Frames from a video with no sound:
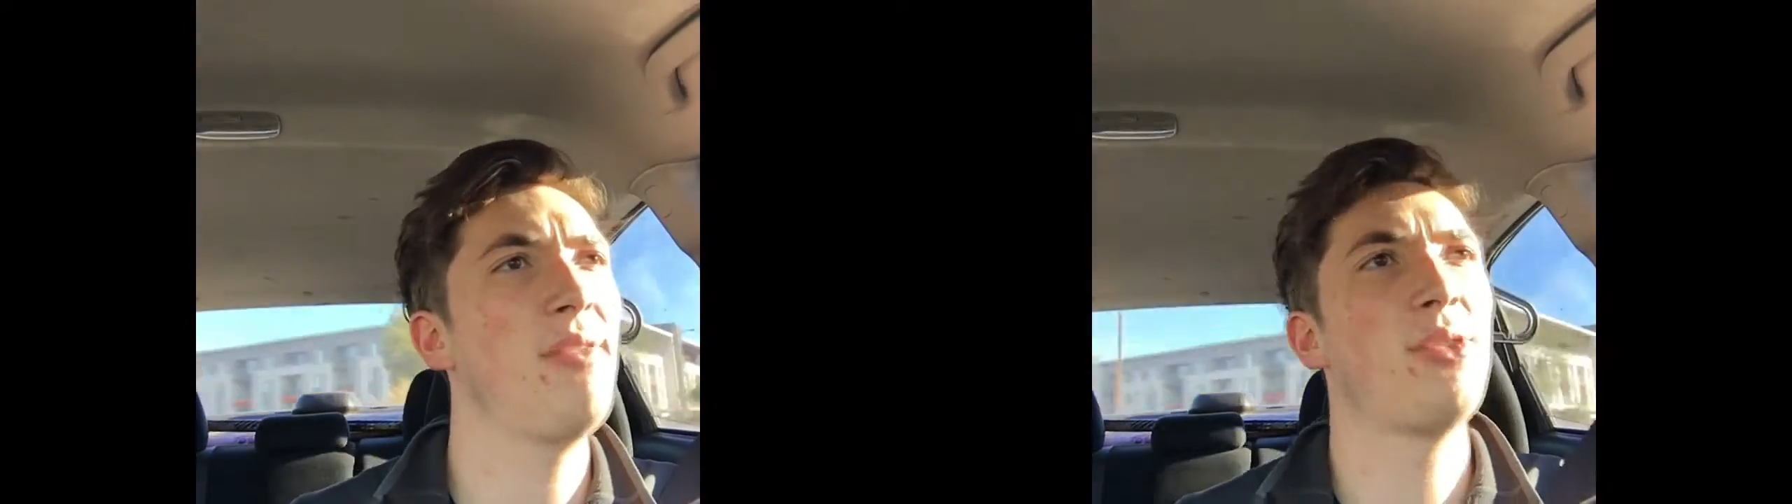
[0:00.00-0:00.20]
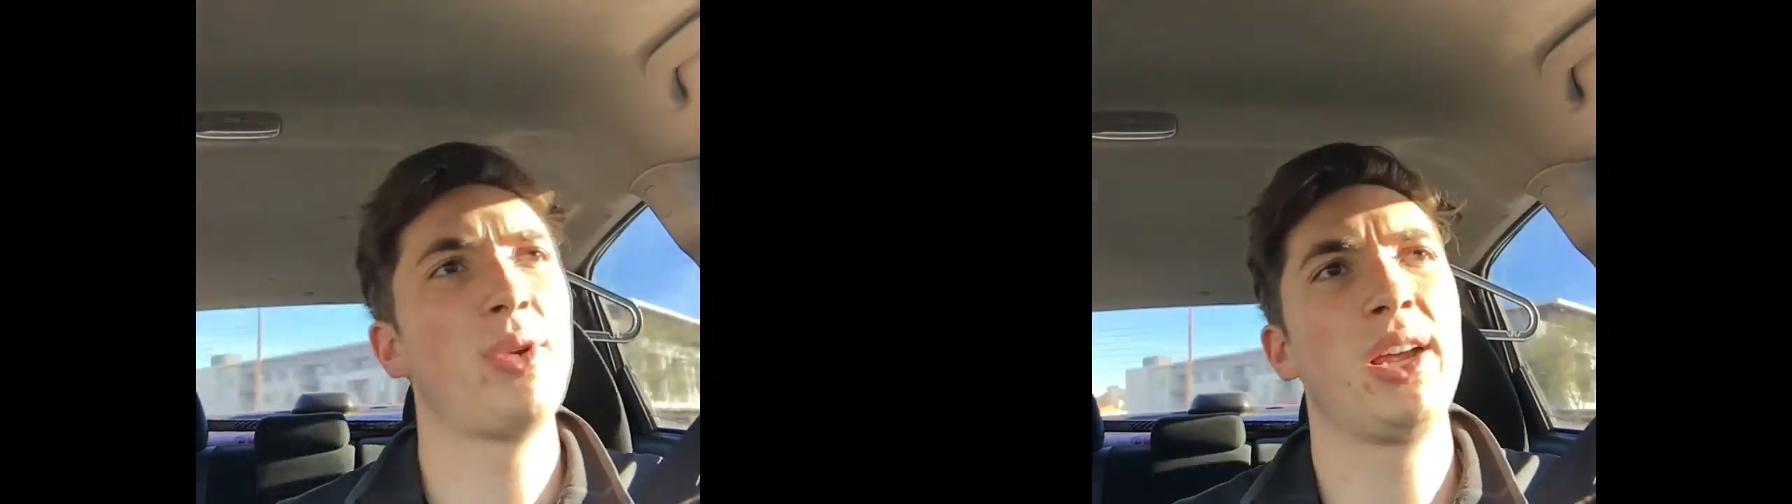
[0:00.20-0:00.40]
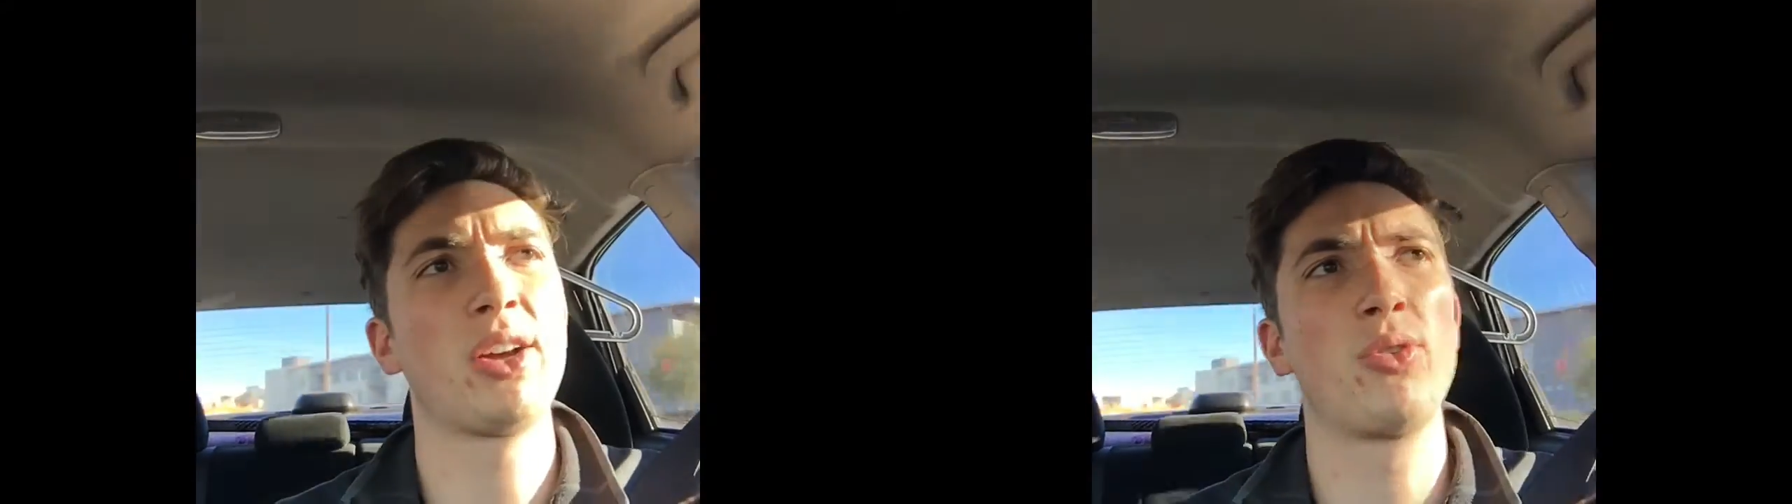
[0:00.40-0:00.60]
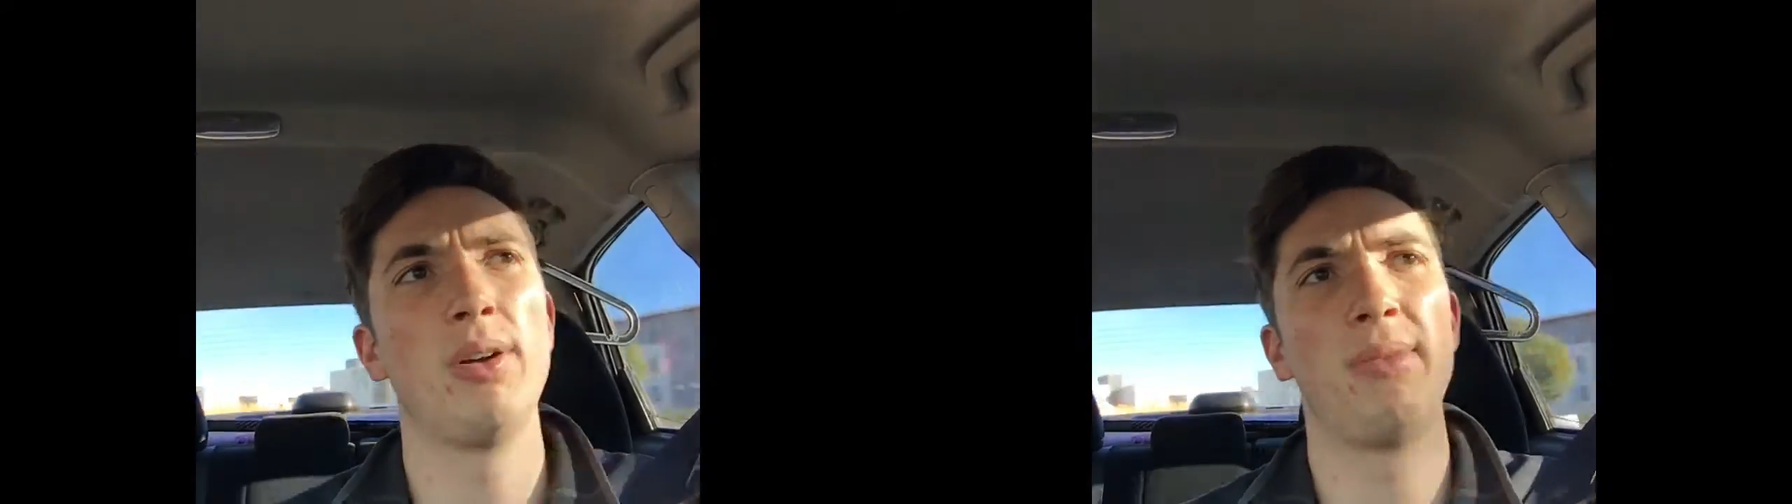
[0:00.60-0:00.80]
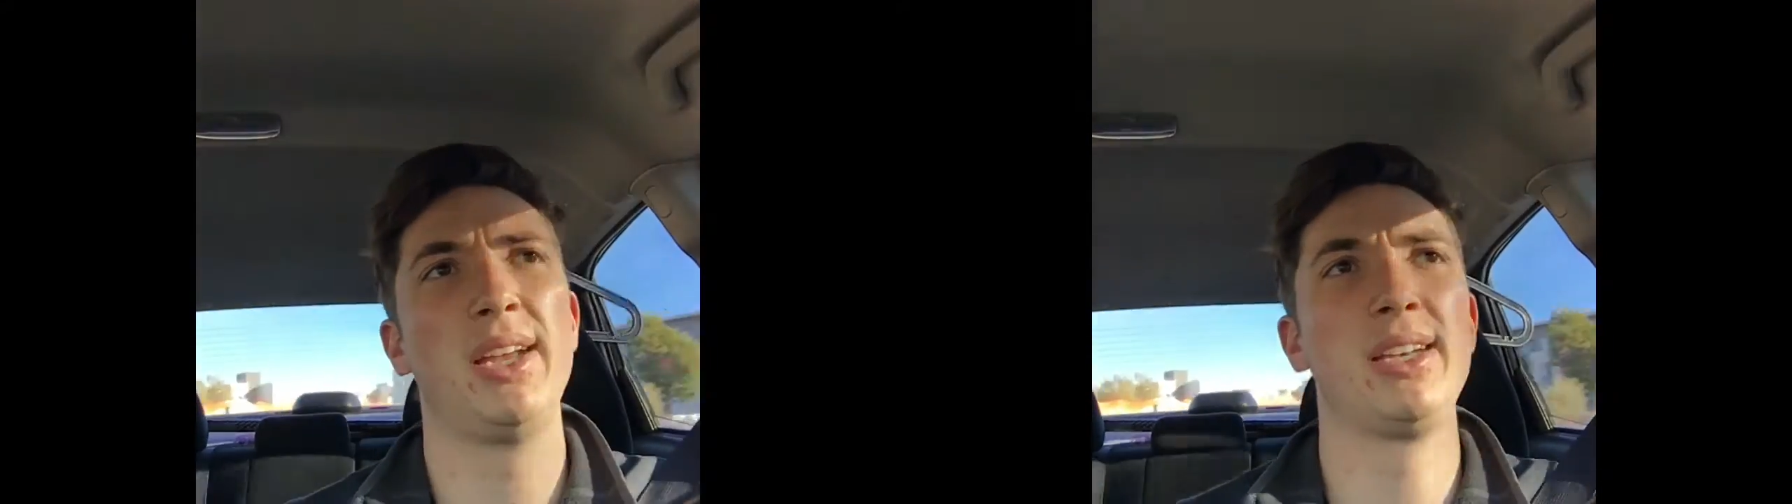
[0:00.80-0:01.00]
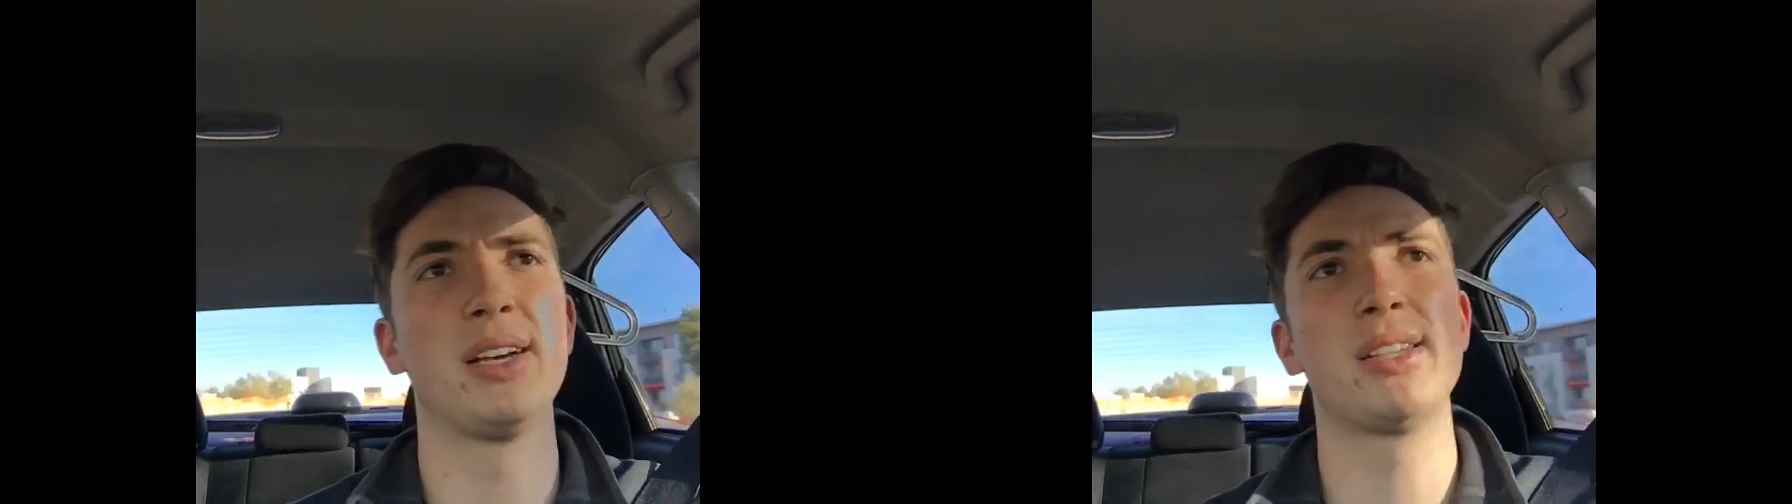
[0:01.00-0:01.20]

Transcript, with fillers: have the right equipment.